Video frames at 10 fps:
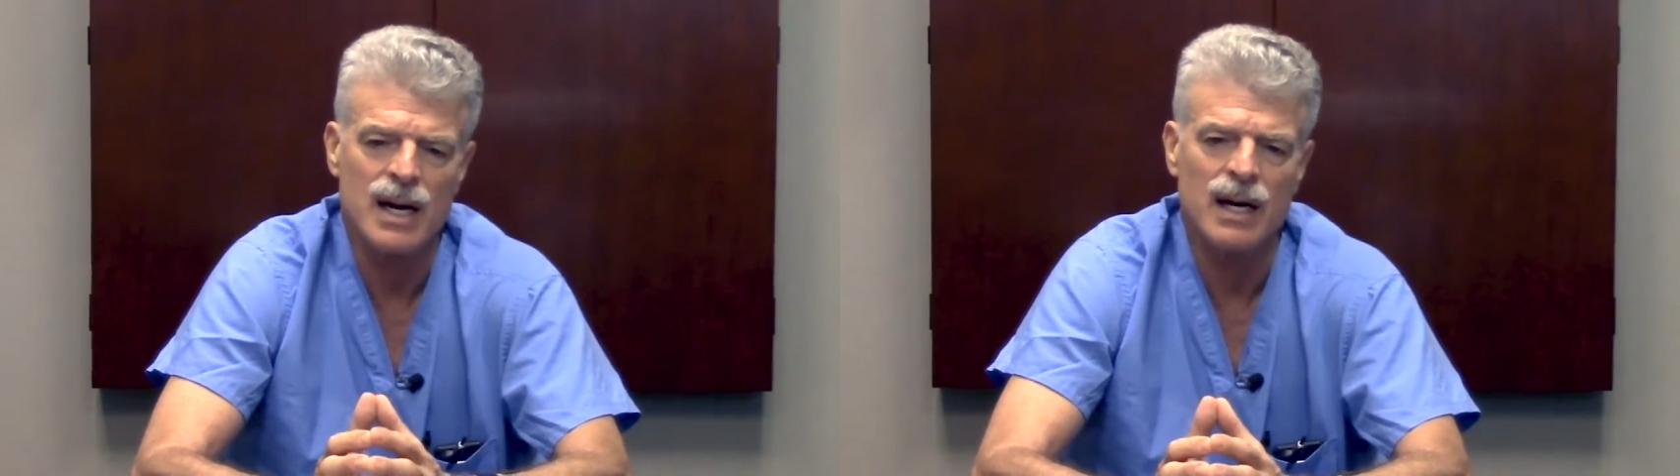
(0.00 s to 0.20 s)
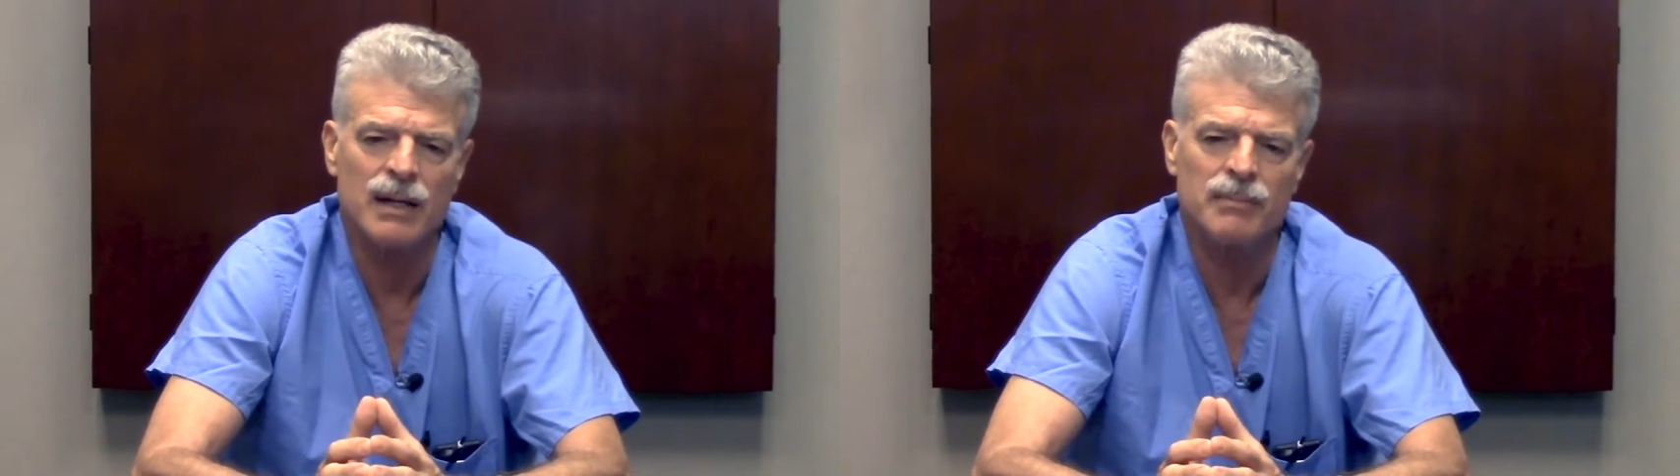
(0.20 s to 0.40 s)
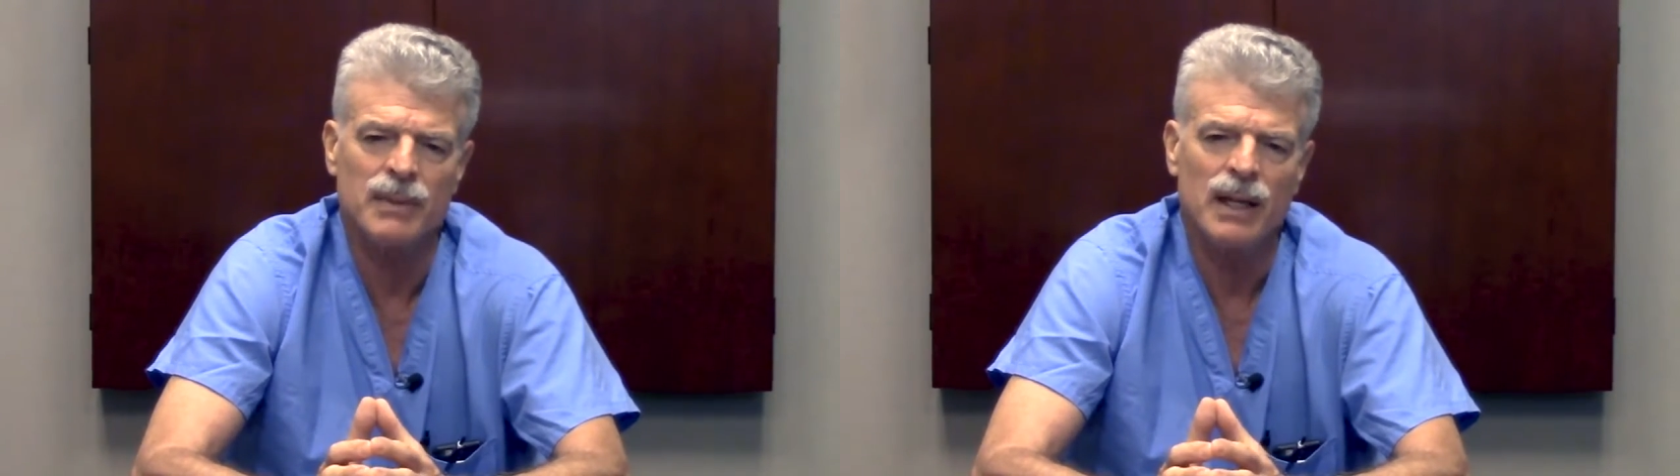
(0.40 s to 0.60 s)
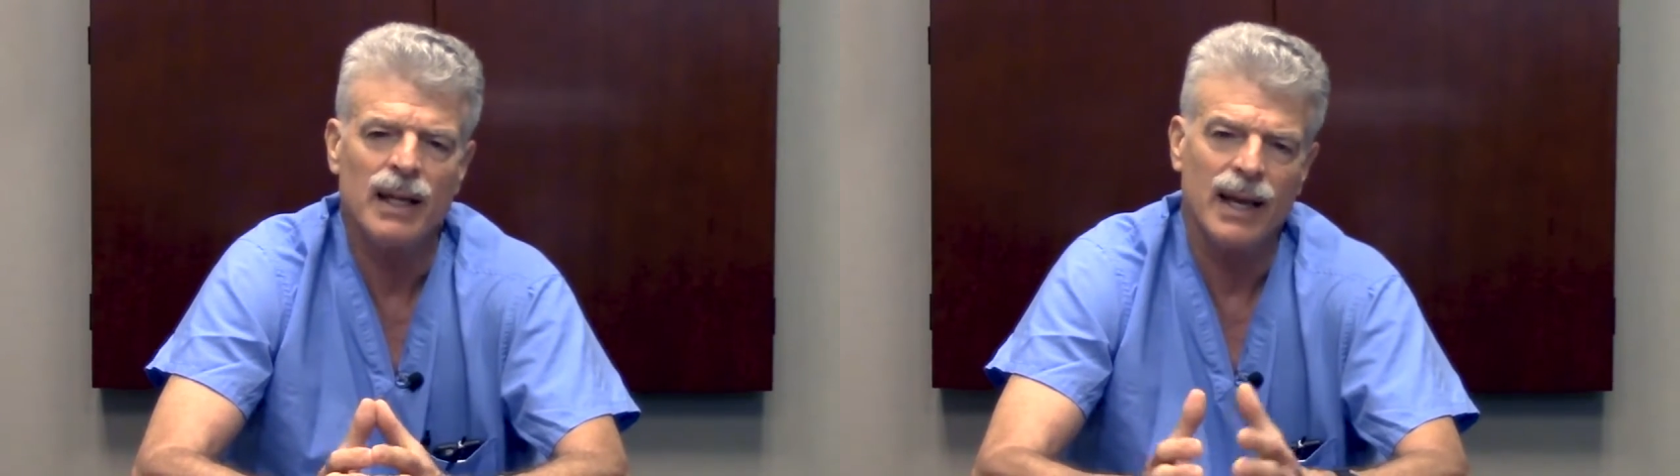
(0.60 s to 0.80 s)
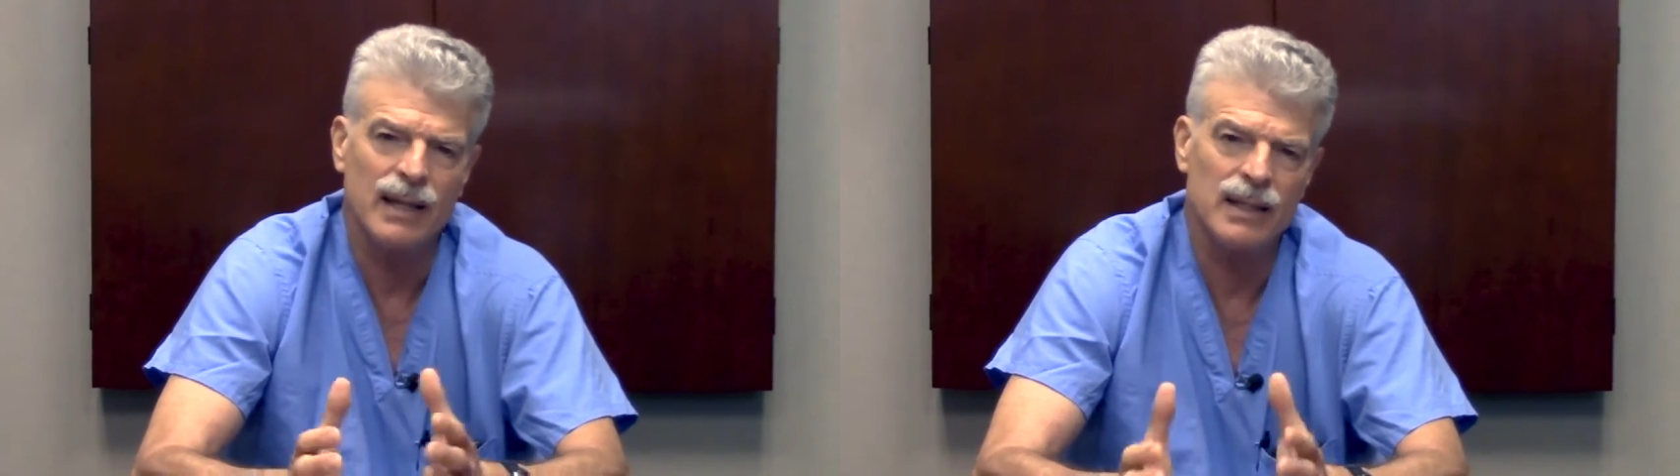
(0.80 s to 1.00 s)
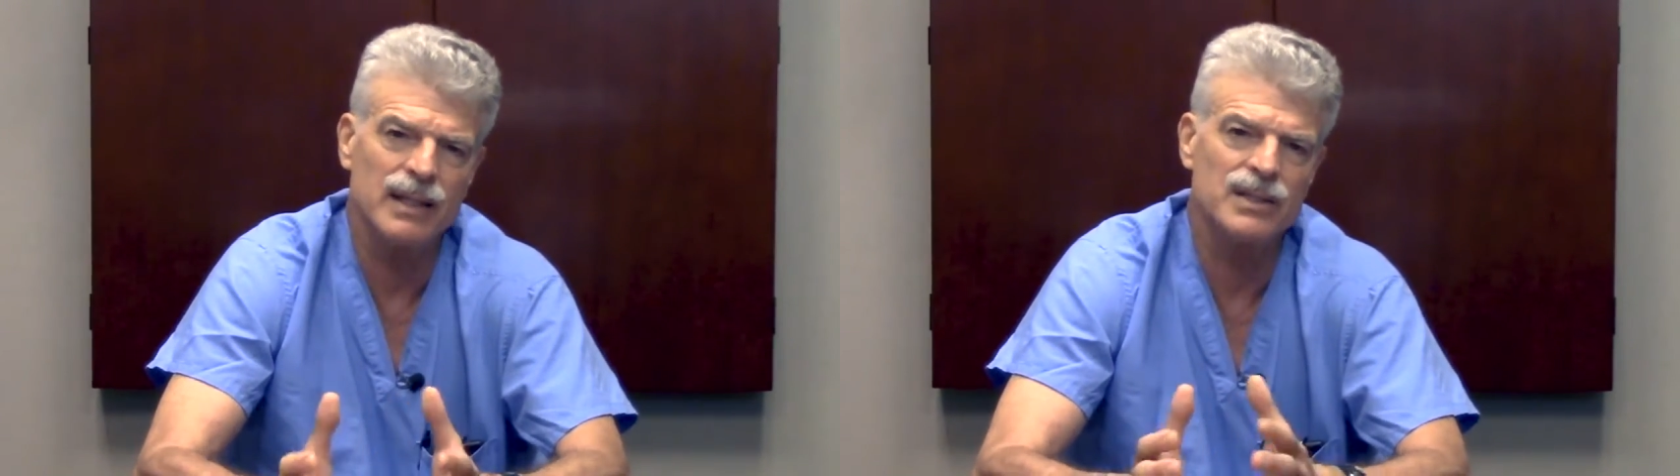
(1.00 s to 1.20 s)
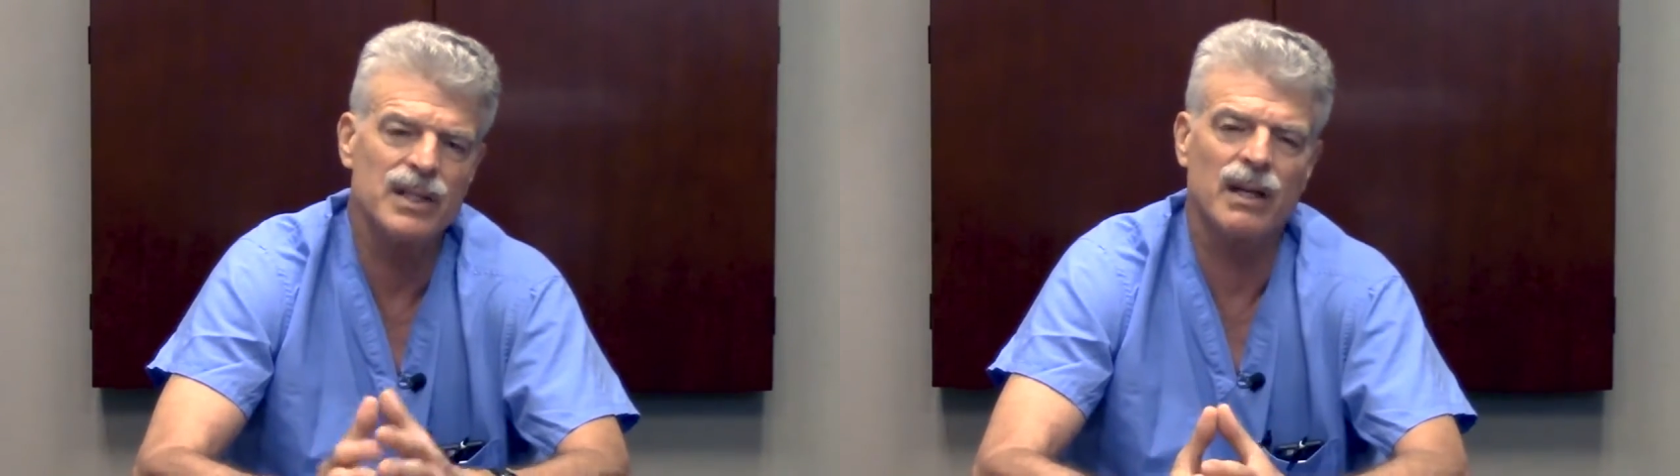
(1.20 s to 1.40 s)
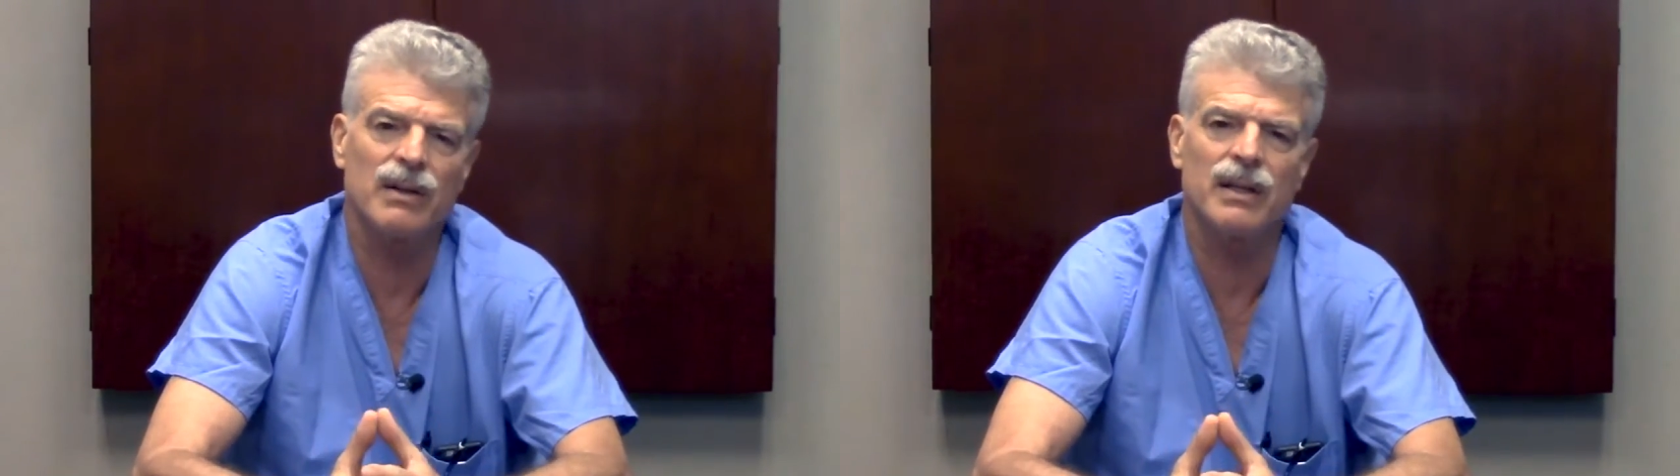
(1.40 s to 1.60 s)
And it is
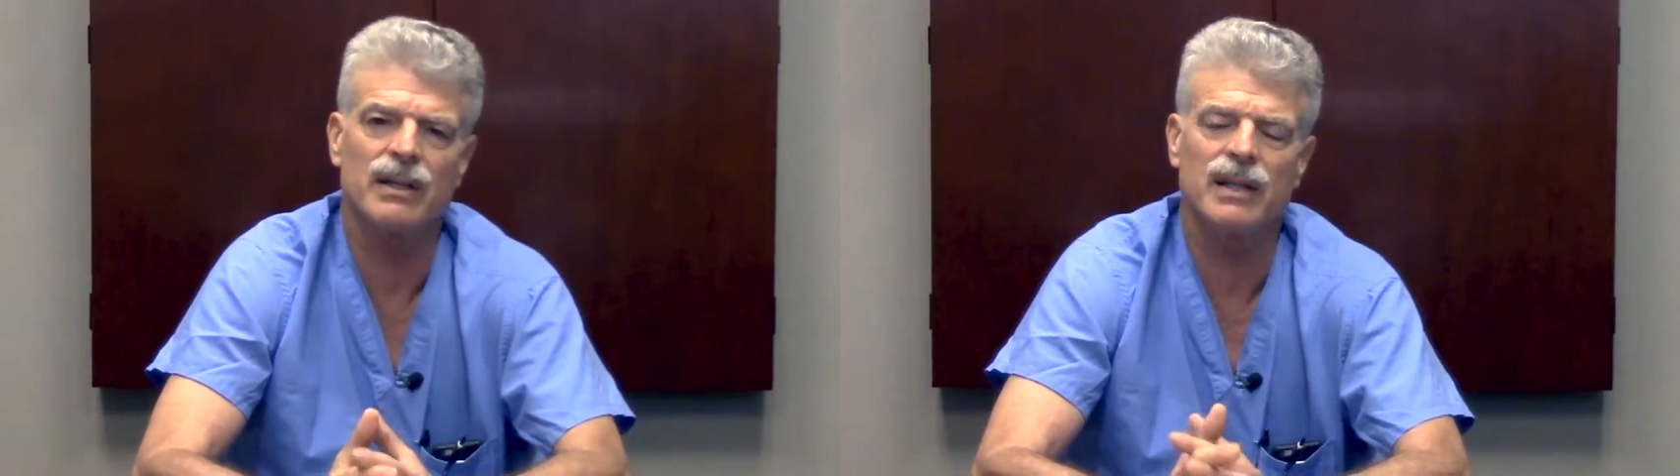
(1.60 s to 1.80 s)
an area